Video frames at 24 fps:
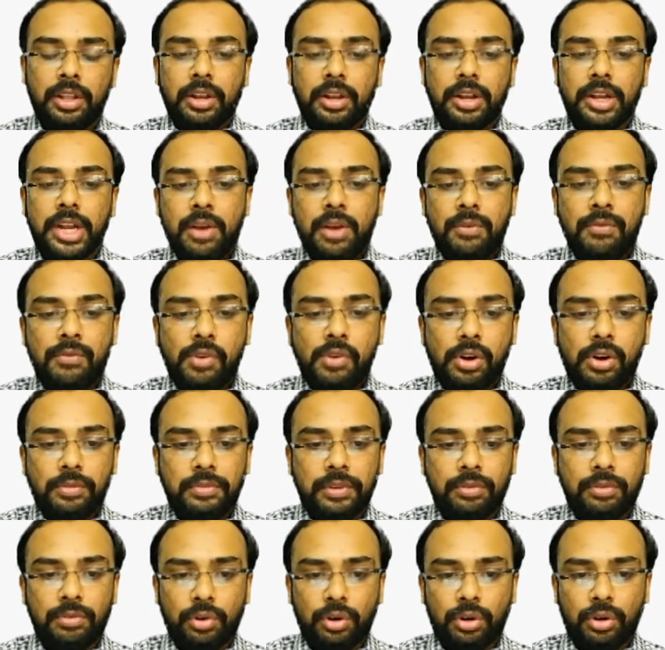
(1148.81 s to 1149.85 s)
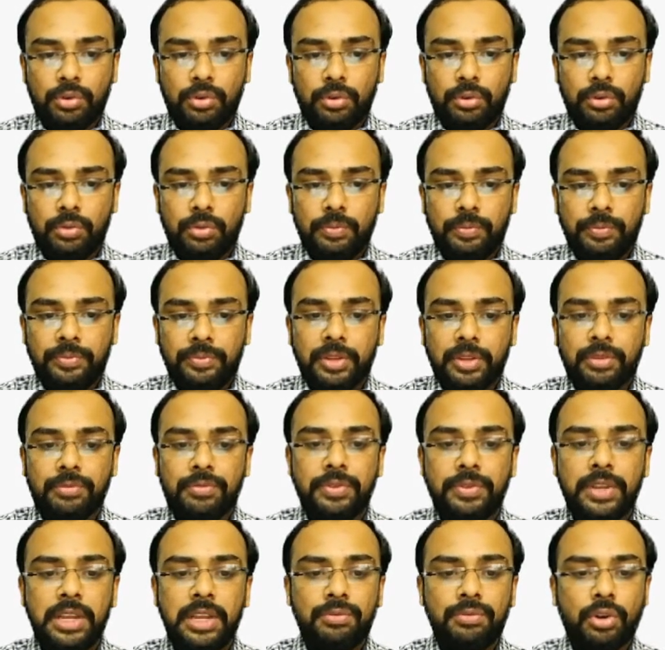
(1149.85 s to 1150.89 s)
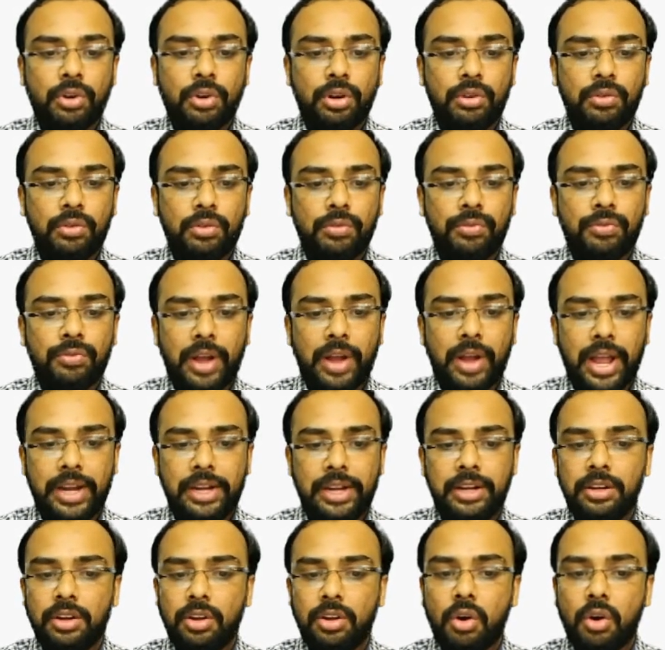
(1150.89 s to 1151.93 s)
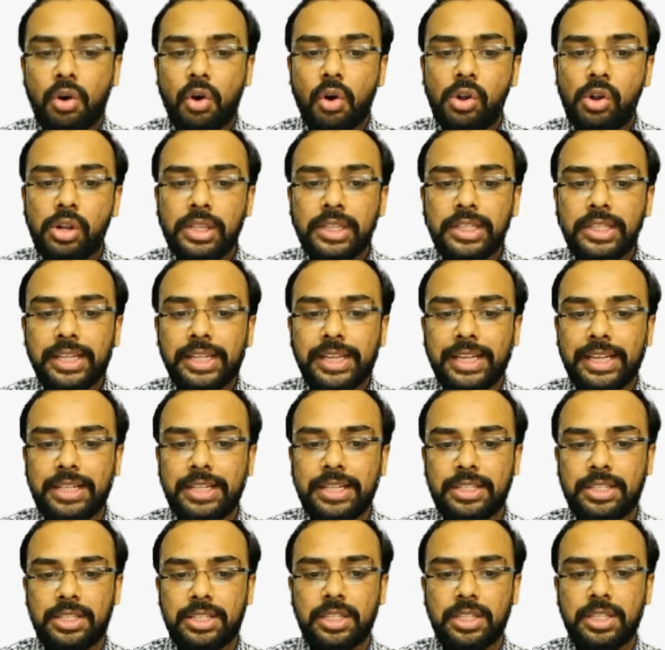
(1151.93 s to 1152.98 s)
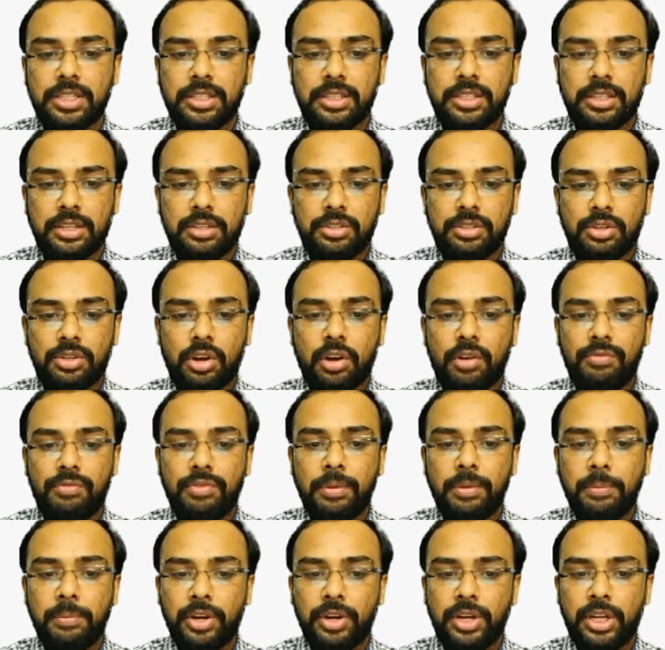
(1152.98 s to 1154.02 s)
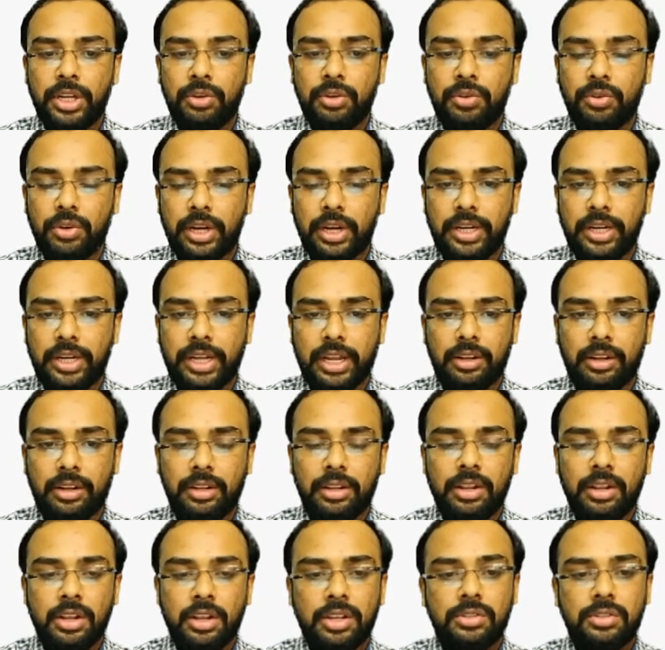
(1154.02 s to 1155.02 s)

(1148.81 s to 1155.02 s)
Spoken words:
Now what we want to do, we want to find all the instances of a particular tag.